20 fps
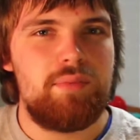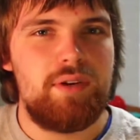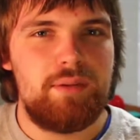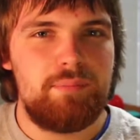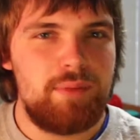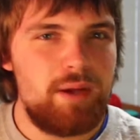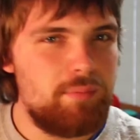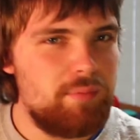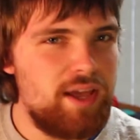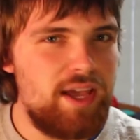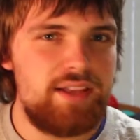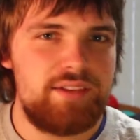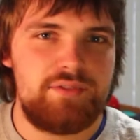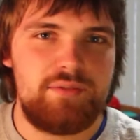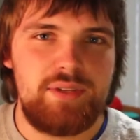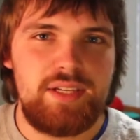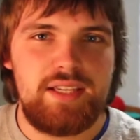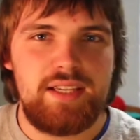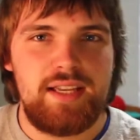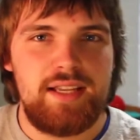but my past
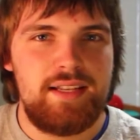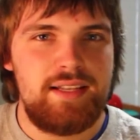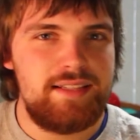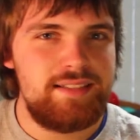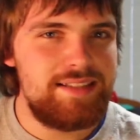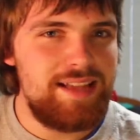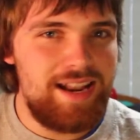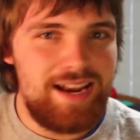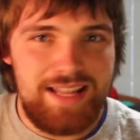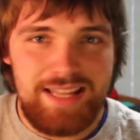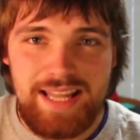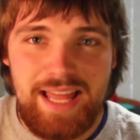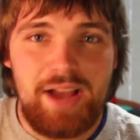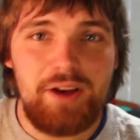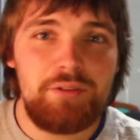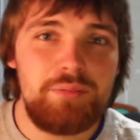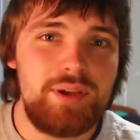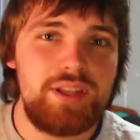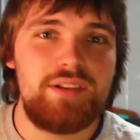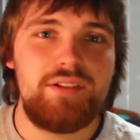weekend has not
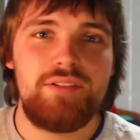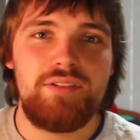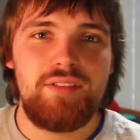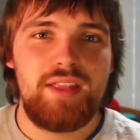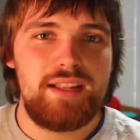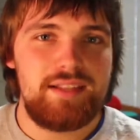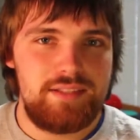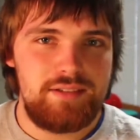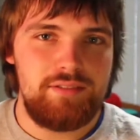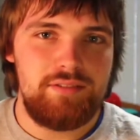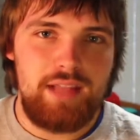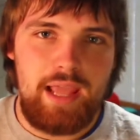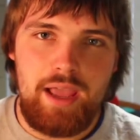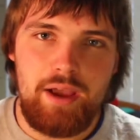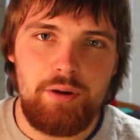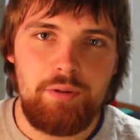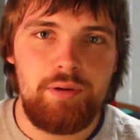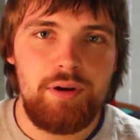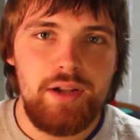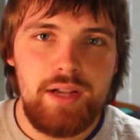allowed me to do that till
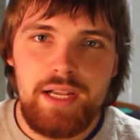now.